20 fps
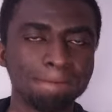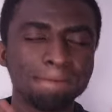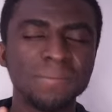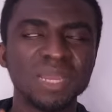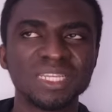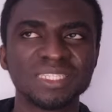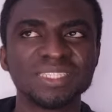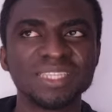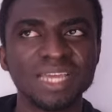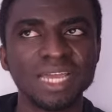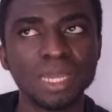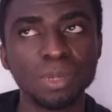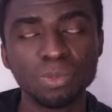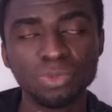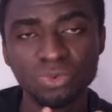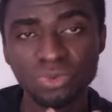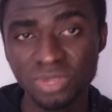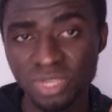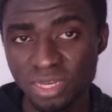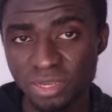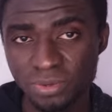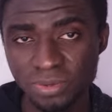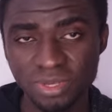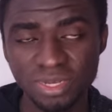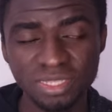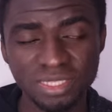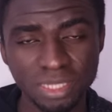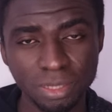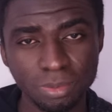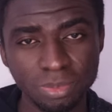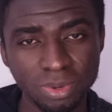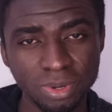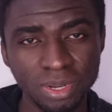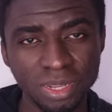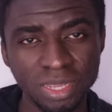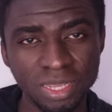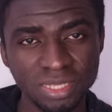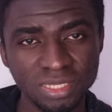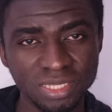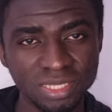But I'm really
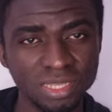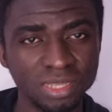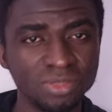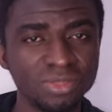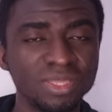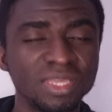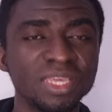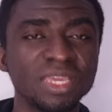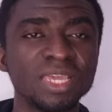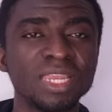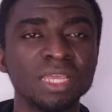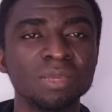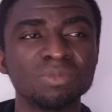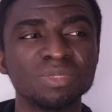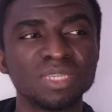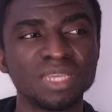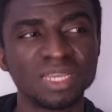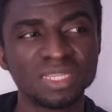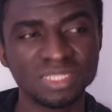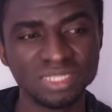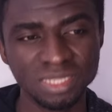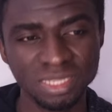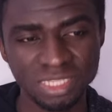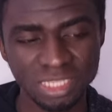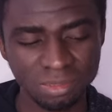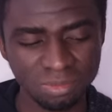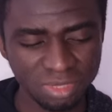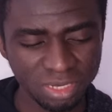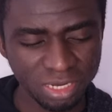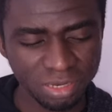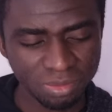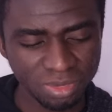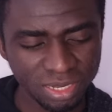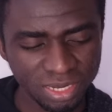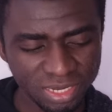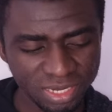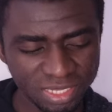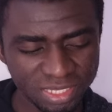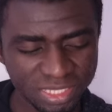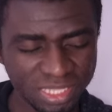surprised. The UKNMC has said something
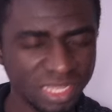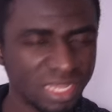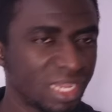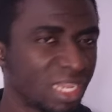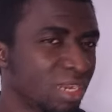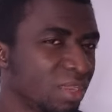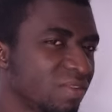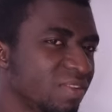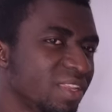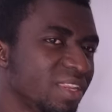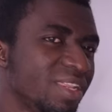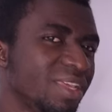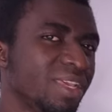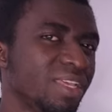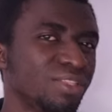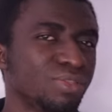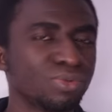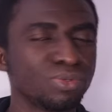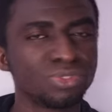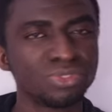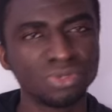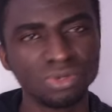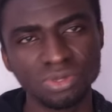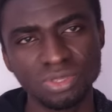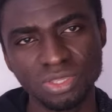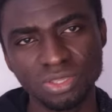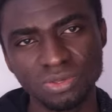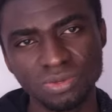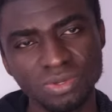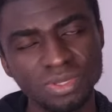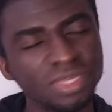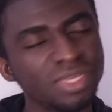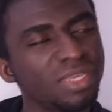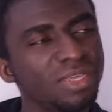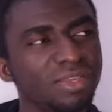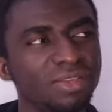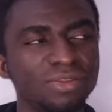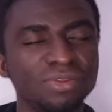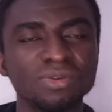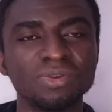about this that another day it will shock you.
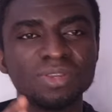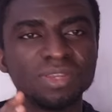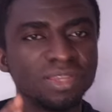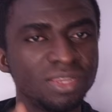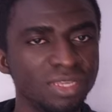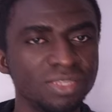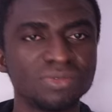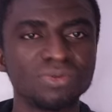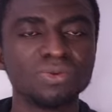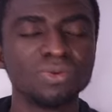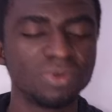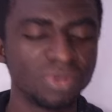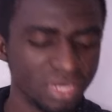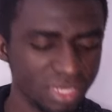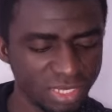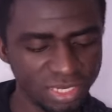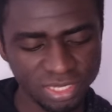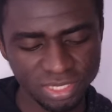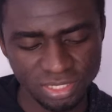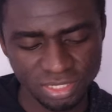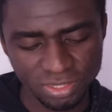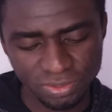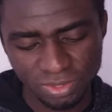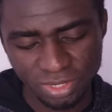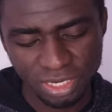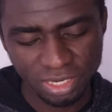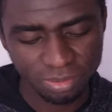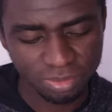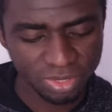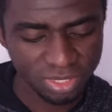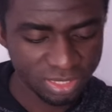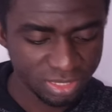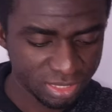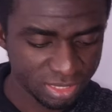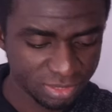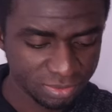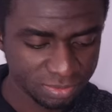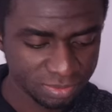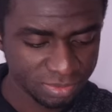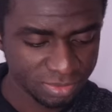You know, let's go on and then see what
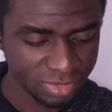happens.